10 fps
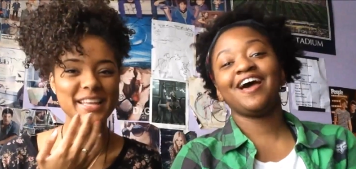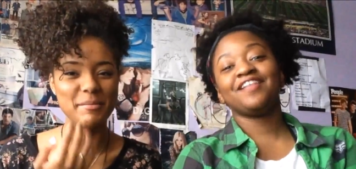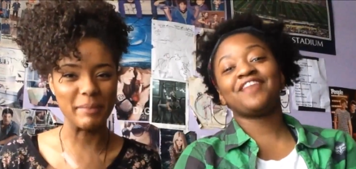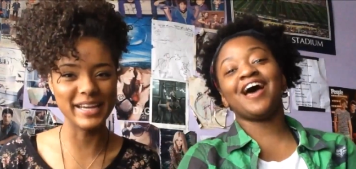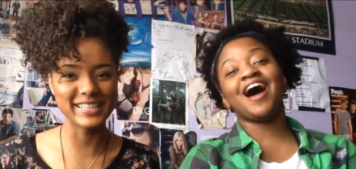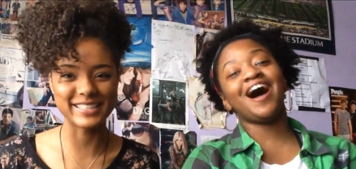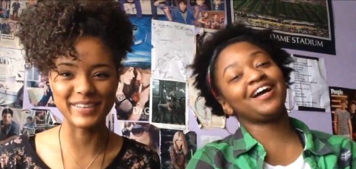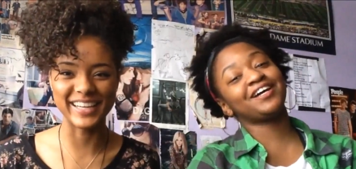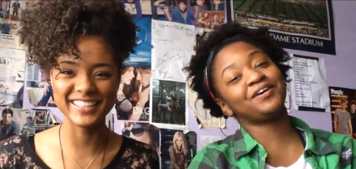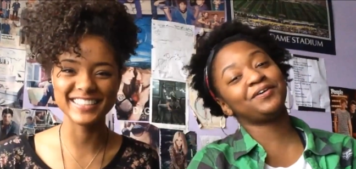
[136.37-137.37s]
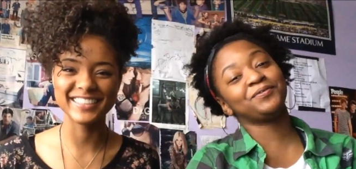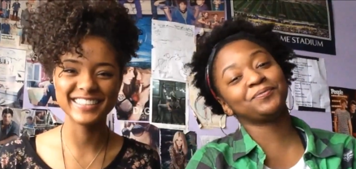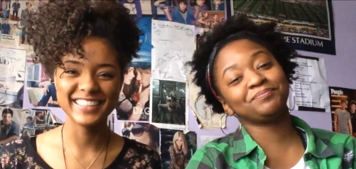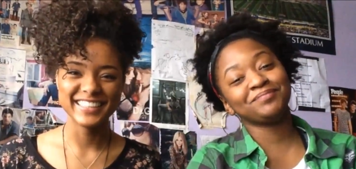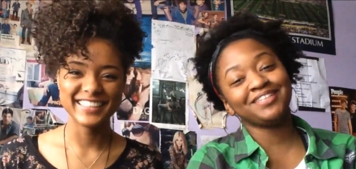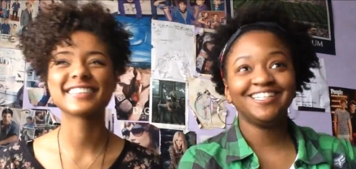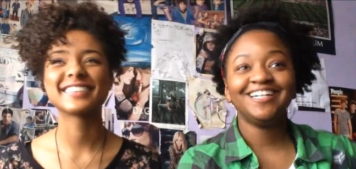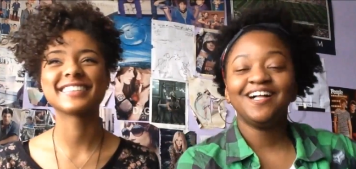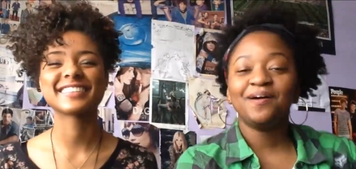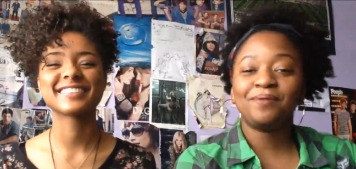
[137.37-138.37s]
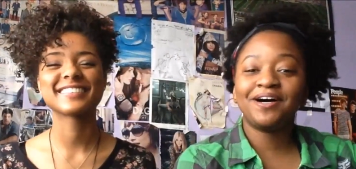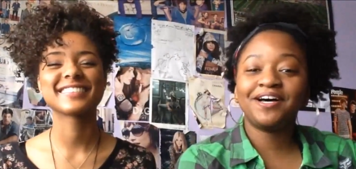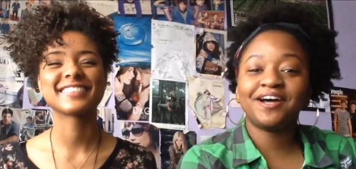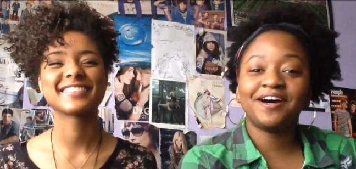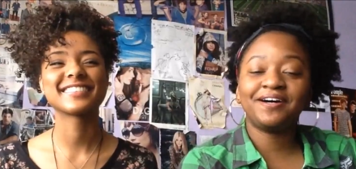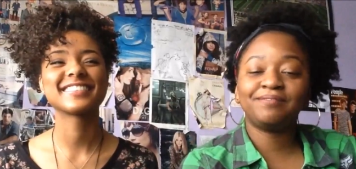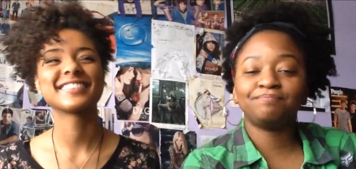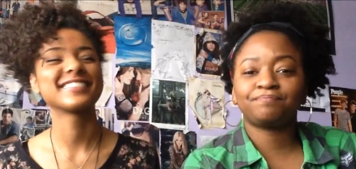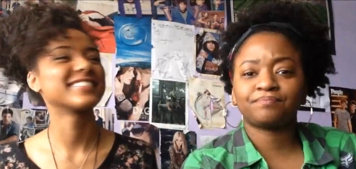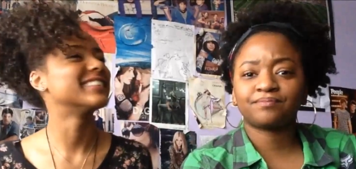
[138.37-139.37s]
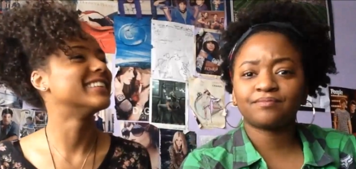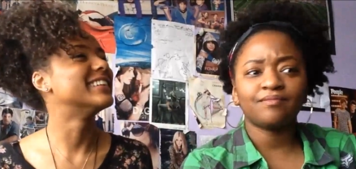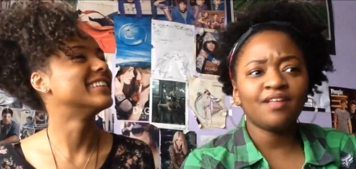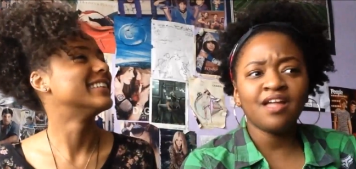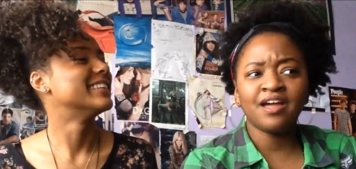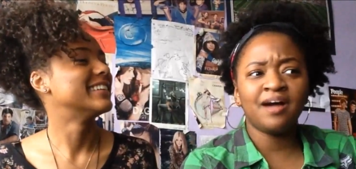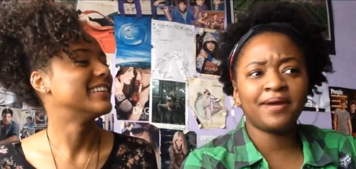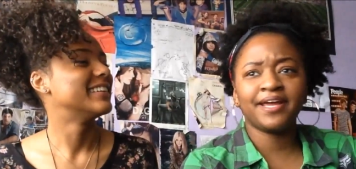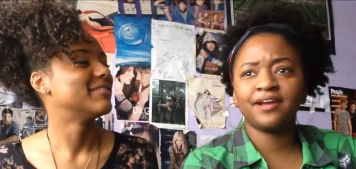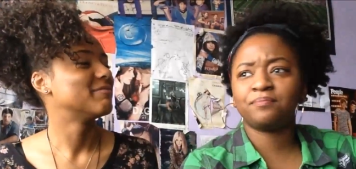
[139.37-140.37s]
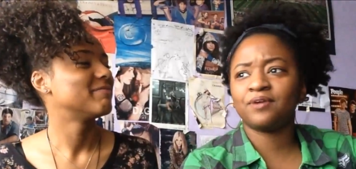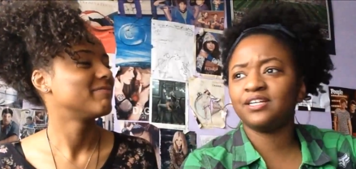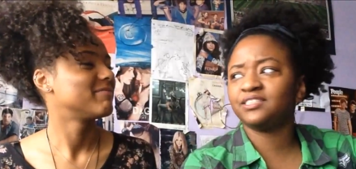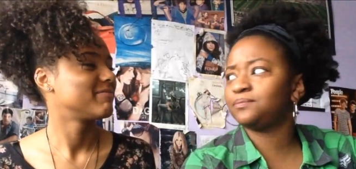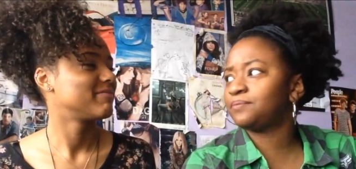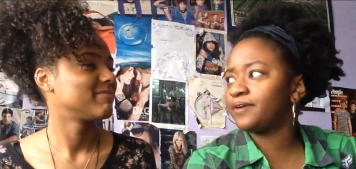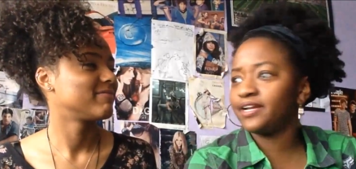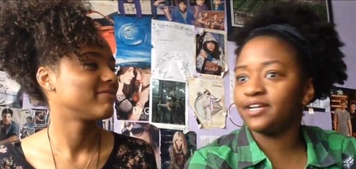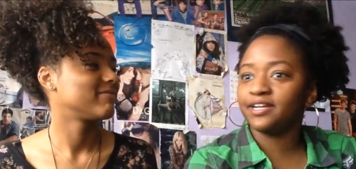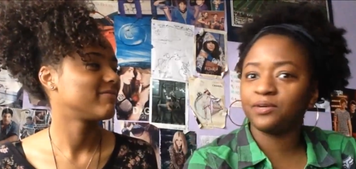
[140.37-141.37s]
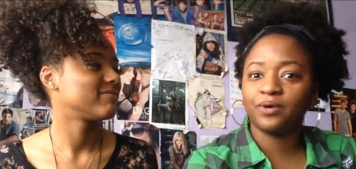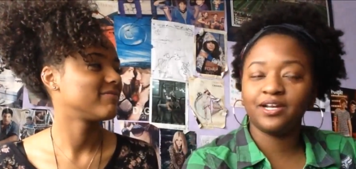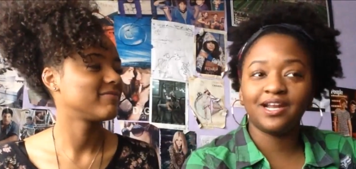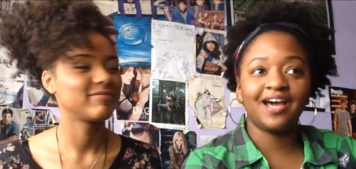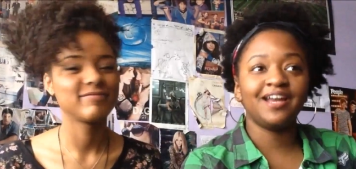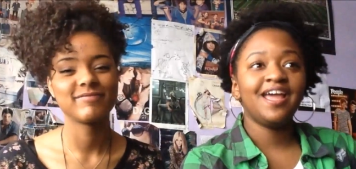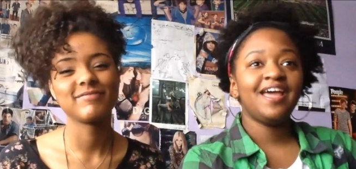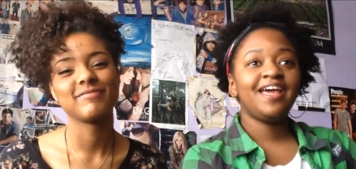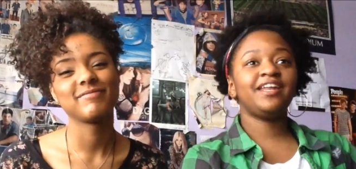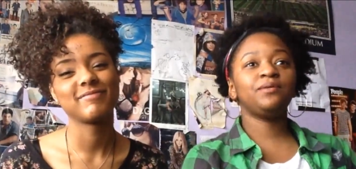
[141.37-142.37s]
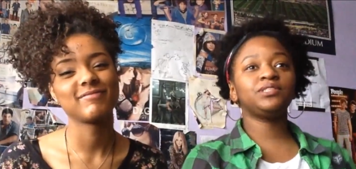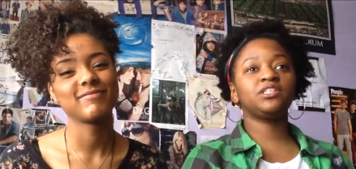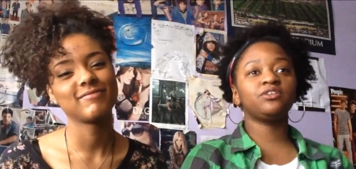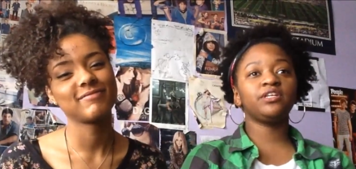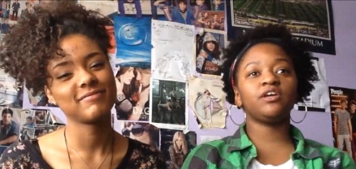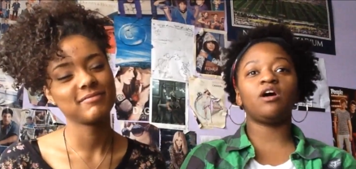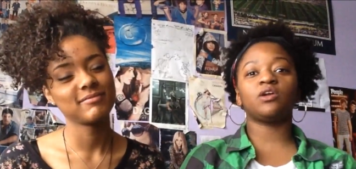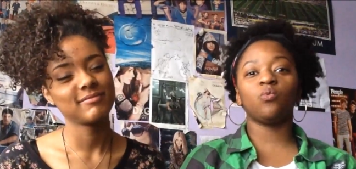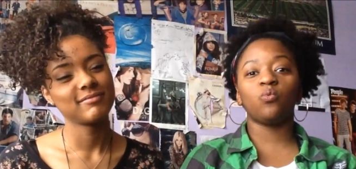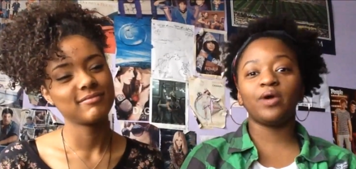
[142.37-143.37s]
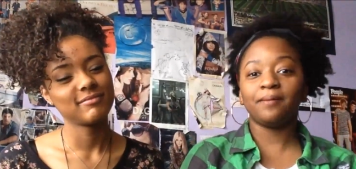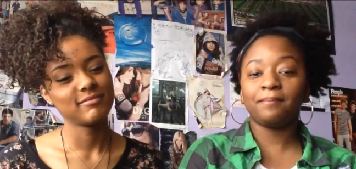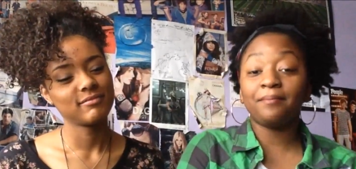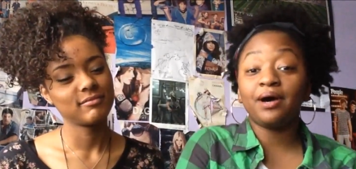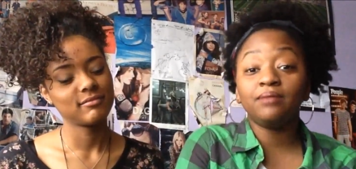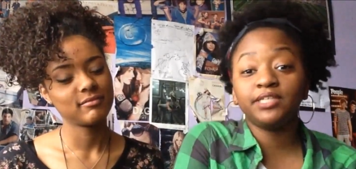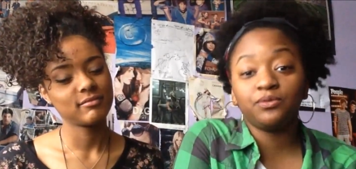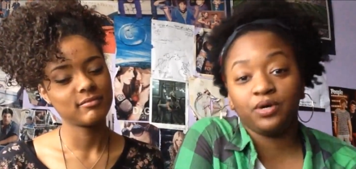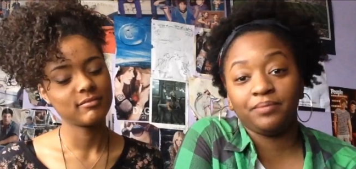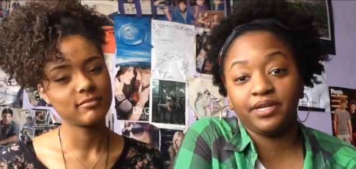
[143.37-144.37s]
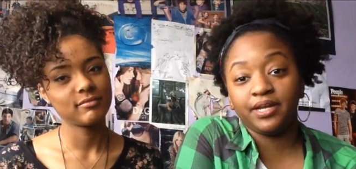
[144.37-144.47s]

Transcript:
Speaker 1: In the basement. That hot comb.
Speaker 2: But, got my hair pressed, braided, and whatnot. And it was literally on a whim. My mom didn't want